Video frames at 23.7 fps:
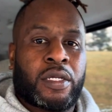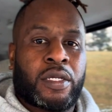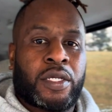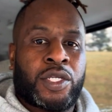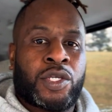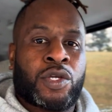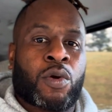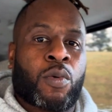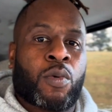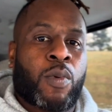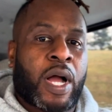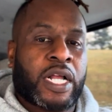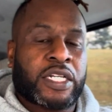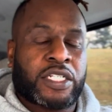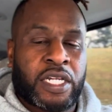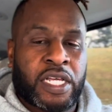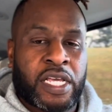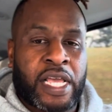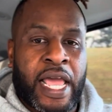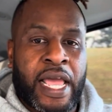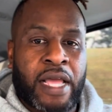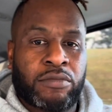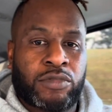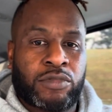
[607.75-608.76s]
You're watching the
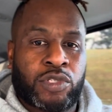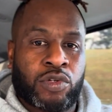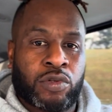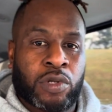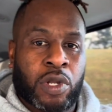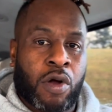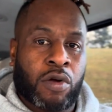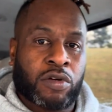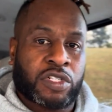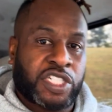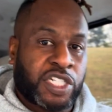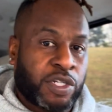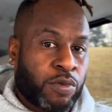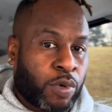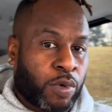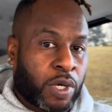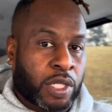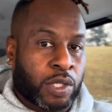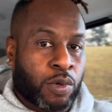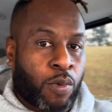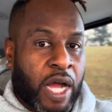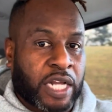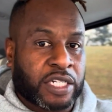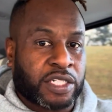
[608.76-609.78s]
game too long. She wanted
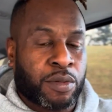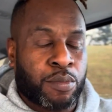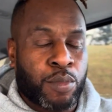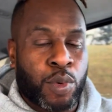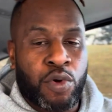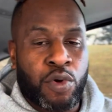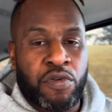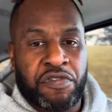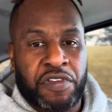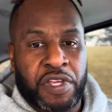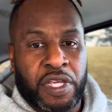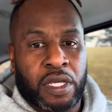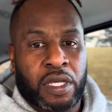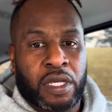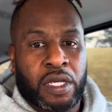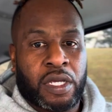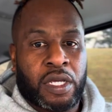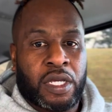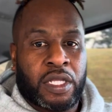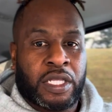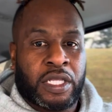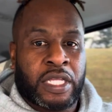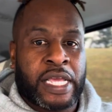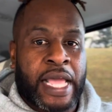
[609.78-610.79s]
to watch a movie.
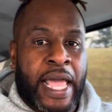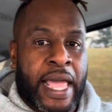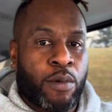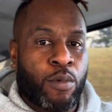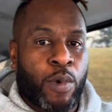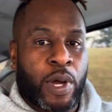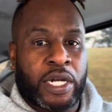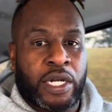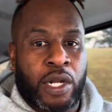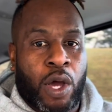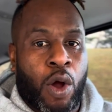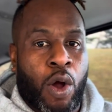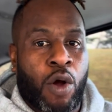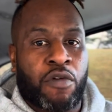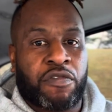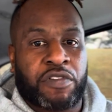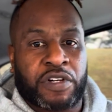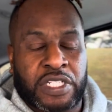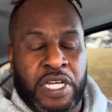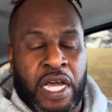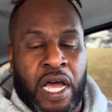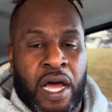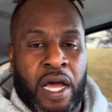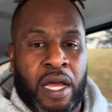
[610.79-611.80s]
The game went into
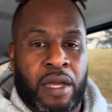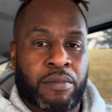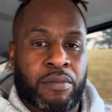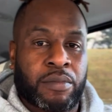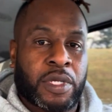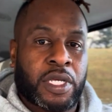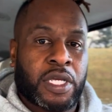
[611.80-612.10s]
overtime.